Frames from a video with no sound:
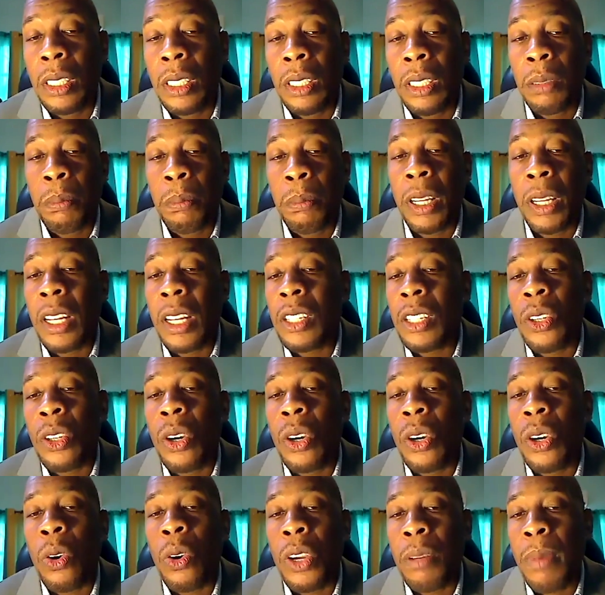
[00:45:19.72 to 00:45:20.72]
But there's no
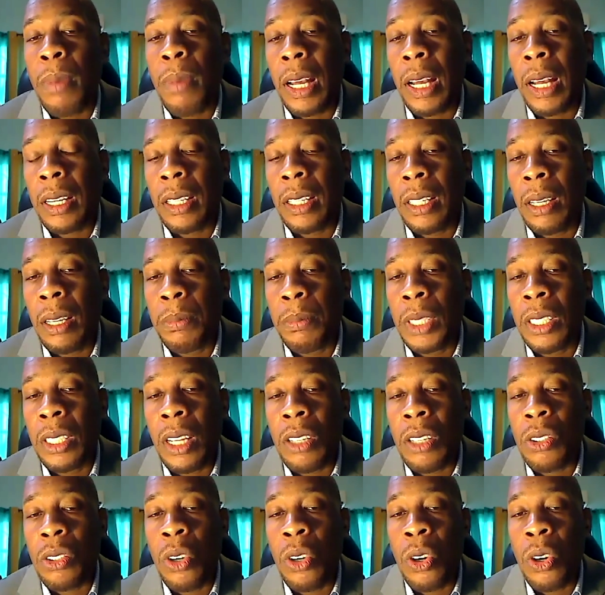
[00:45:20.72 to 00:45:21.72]
going back. I mean,
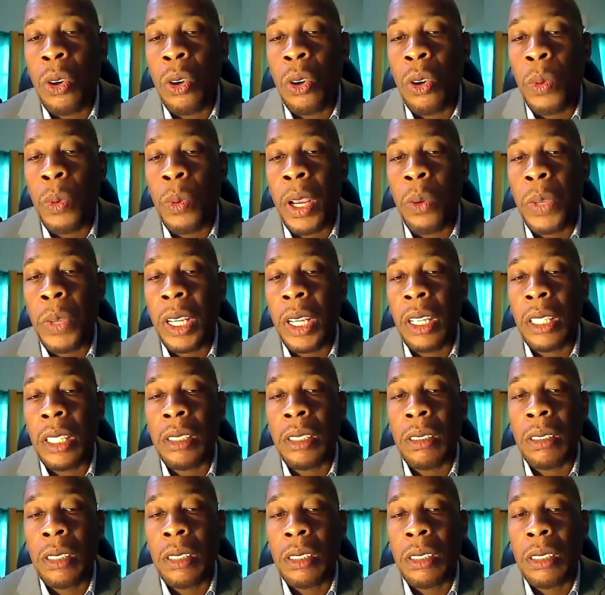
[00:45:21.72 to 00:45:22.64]
there's no way we can